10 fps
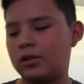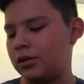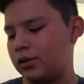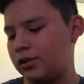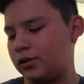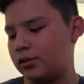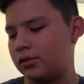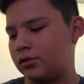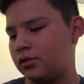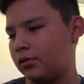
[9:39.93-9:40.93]

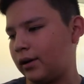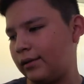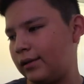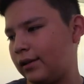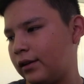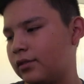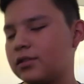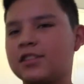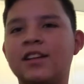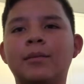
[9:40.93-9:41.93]
I don't have anything else
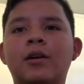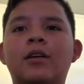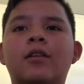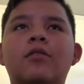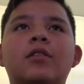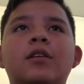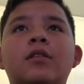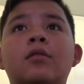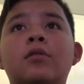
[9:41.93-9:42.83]
to say about it, I don't think.